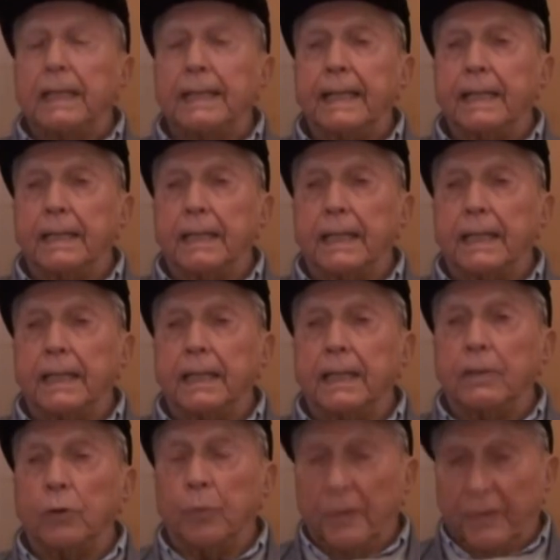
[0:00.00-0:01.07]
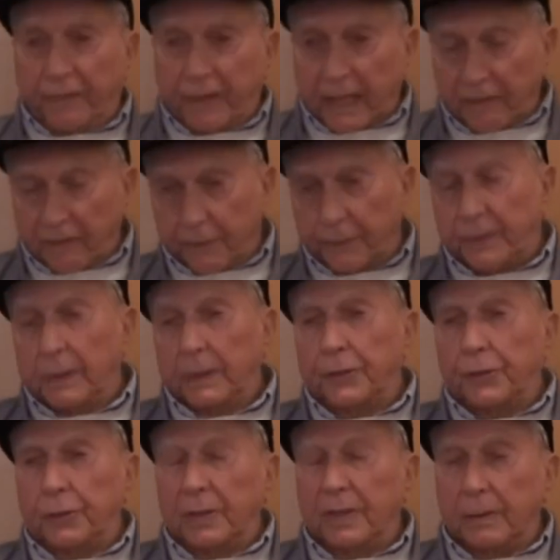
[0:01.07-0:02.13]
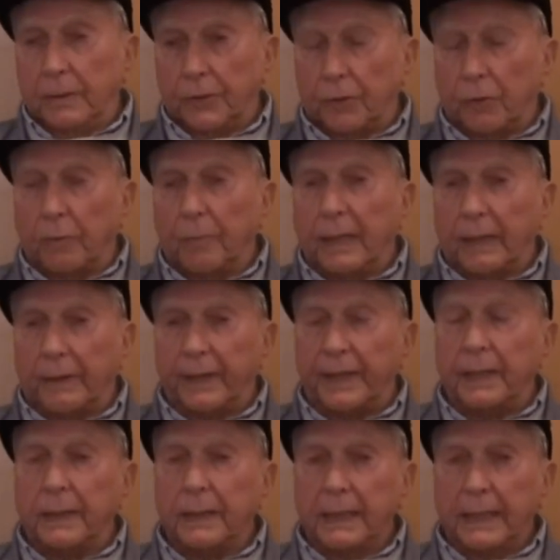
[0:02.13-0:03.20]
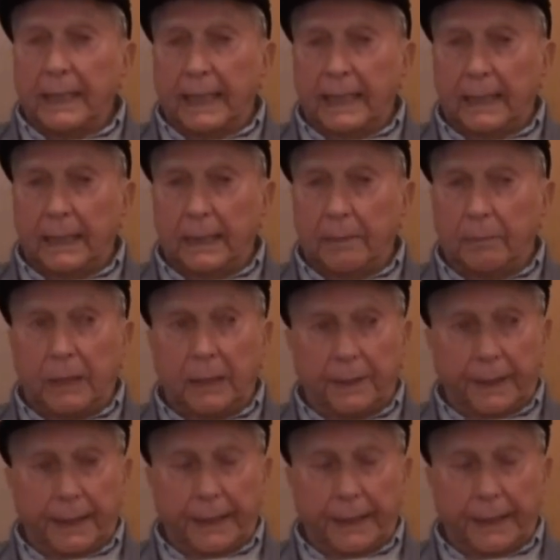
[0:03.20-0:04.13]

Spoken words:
then they opened fire with the shore battery. And about